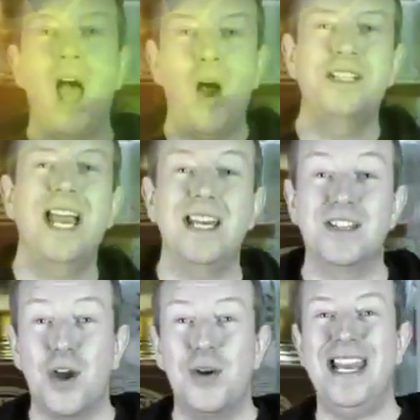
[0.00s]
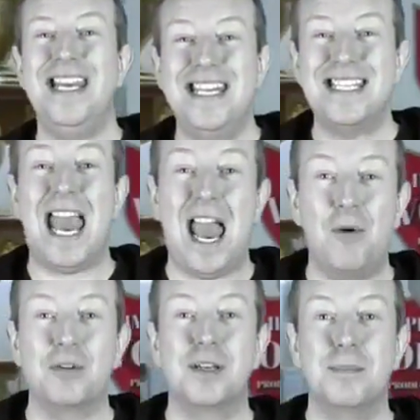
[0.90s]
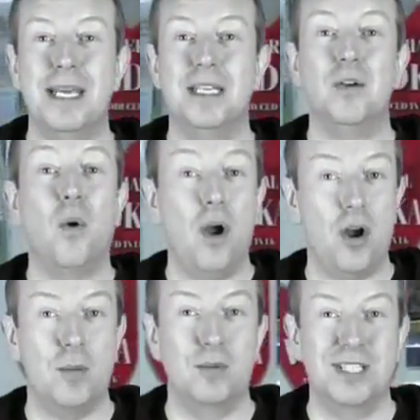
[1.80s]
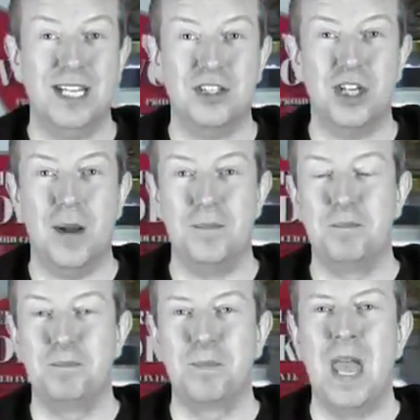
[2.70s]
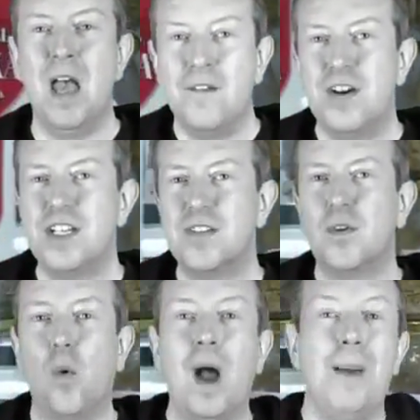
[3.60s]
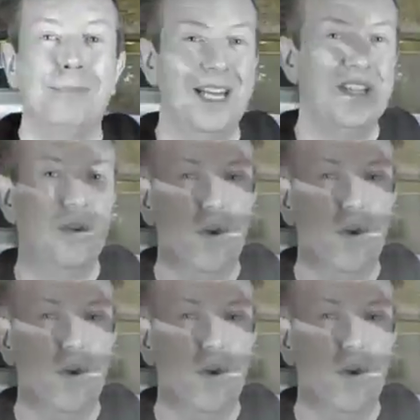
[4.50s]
Okay, so here's how to make your herbal tincture. First of all, place